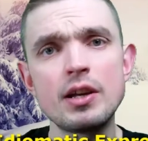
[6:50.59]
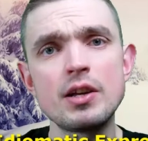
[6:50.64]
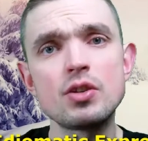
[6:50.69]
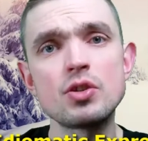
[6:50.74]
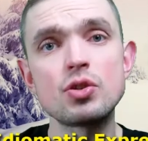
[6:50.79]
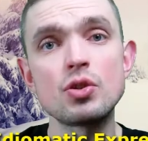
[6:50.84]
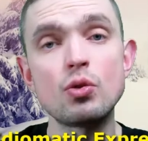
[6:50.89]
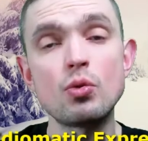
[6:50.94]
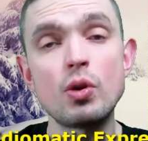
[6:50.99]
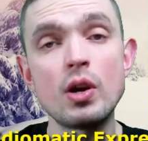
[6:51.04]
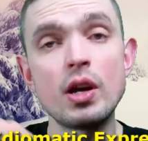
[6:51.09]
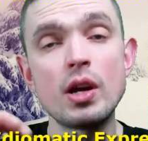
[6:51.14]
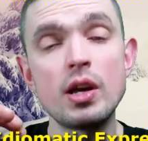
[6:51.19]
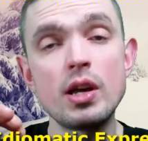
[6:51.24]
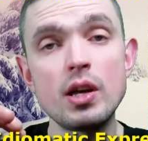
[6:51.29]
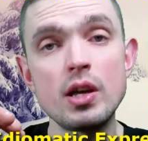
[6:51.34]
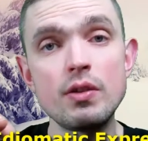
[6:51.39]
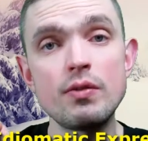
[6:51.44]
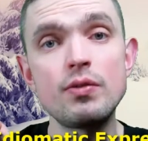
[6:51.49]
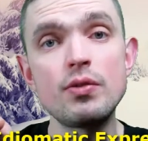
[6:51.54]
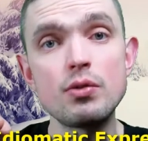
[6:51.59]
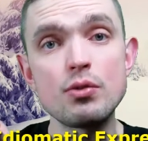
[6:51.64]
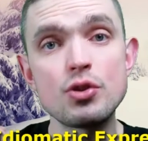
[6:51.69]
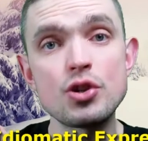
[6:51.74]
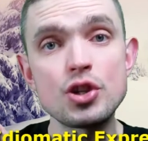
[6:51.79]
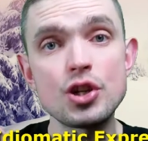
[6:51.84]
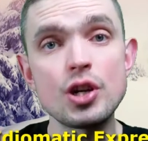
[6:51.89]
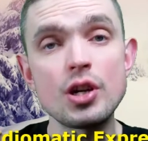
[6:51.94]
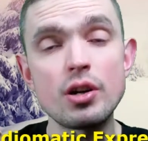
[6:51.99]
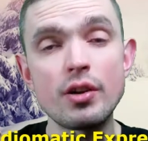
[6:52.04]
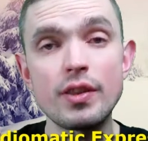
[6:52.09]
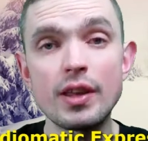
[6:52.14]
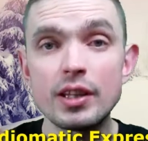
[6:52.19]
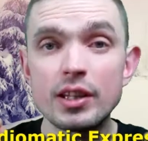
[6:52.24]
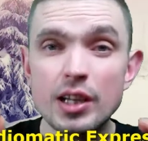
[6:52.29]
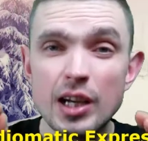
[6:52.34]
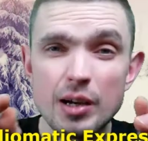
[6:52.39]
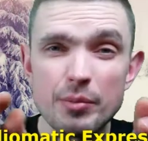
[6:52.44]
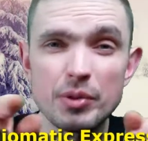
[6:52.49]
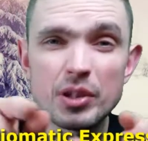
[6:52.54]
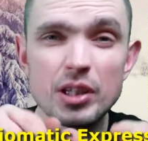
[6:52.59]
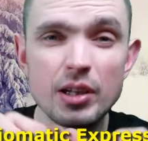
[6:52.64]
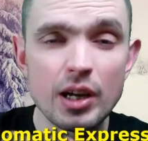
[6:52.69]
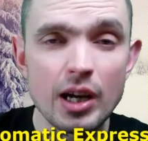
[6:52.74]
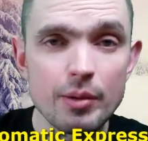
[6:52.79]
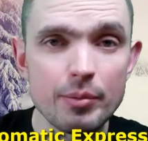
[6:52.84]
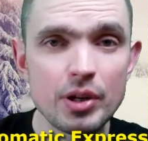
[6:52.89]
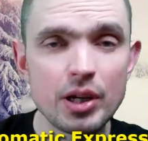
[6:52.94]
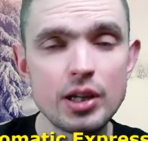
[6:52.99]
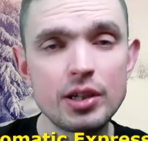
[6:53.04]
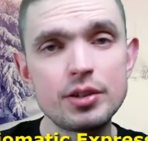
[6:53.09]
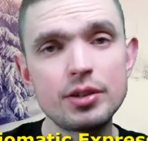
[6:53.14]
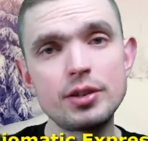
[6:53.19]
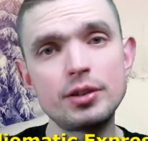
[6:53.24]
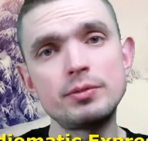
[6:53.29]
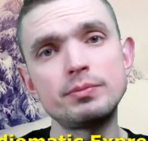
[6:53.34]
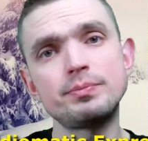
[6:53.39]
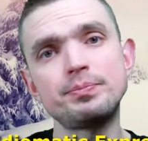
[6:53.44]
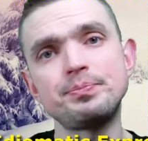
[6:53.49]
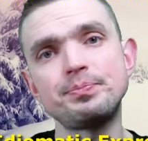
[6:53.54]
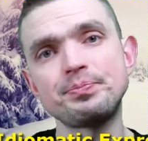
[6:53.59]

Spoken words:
So if you share that common denominator,